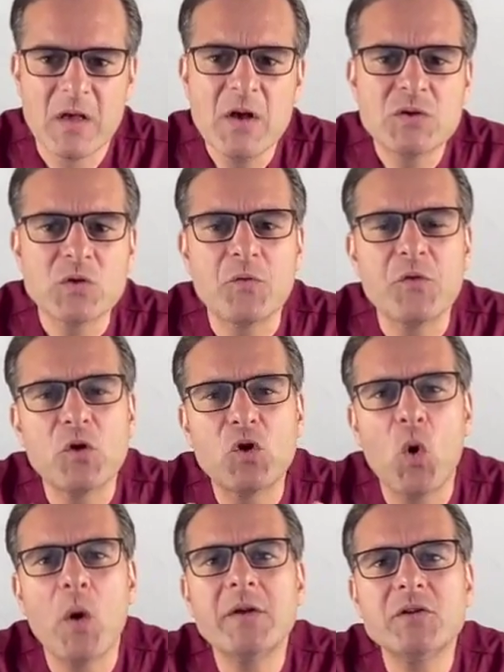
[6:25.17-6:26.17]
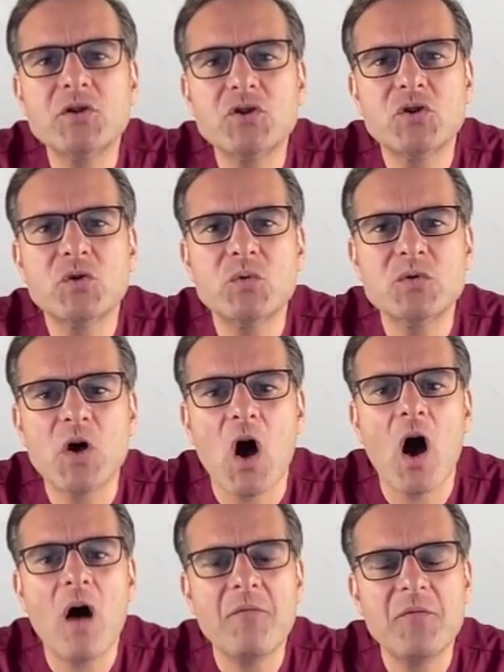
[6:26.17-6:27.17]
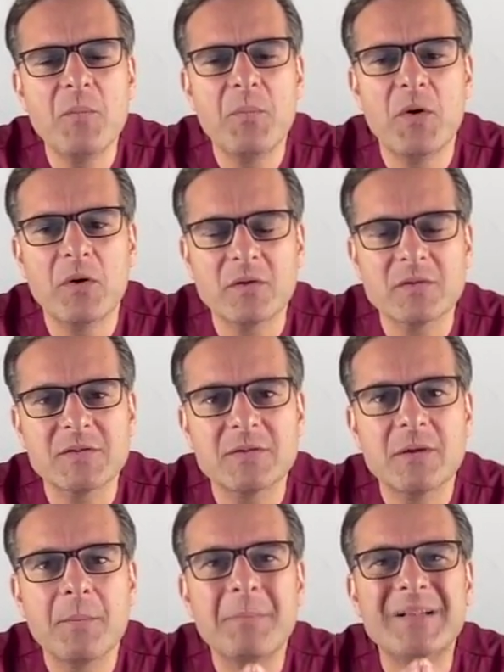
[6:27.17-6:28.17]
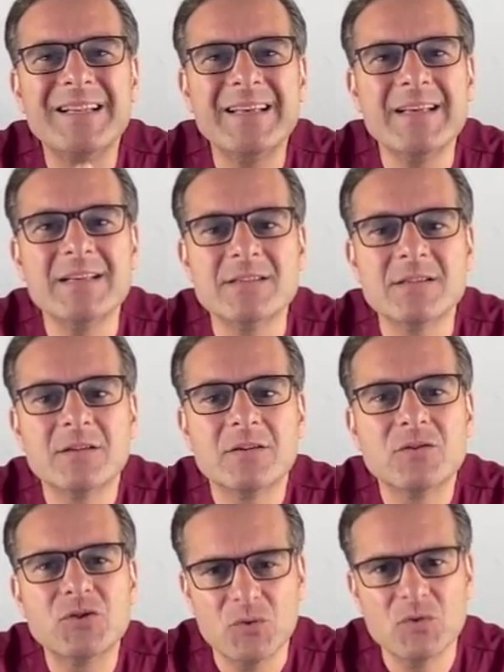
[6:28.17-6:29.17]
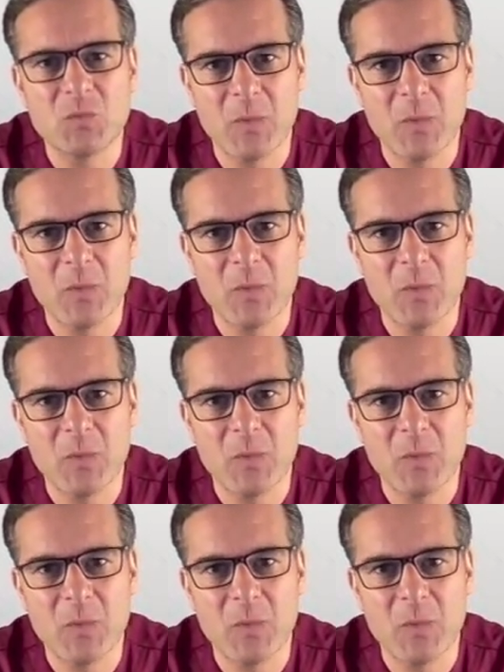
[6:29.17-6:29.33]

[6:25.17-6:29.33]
So if you're going to choose off the books, please choose